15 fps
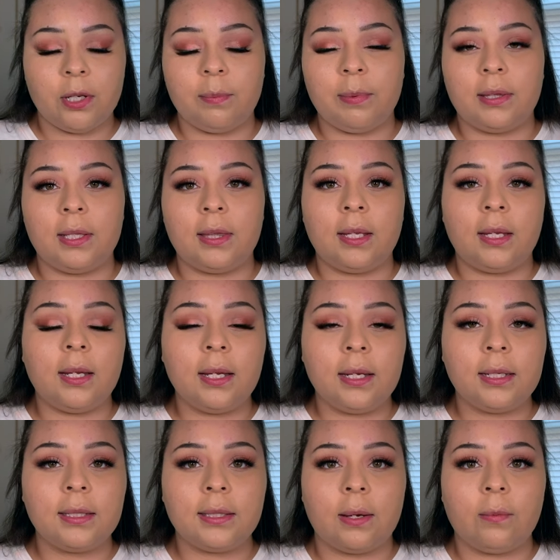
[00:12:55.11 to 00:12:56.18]
But the thing
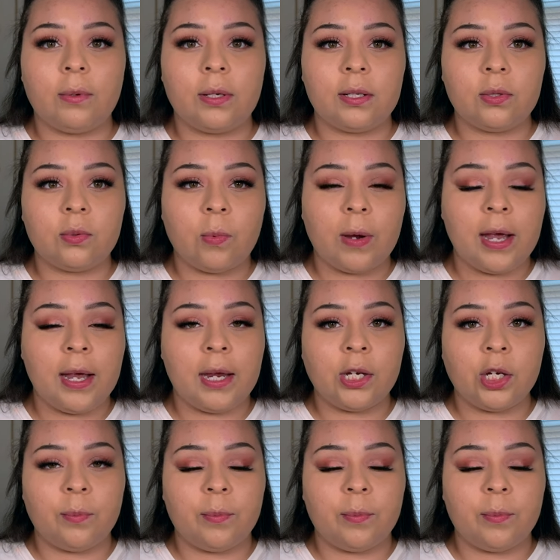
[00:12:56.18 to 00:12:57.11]
is that when it's wet and you're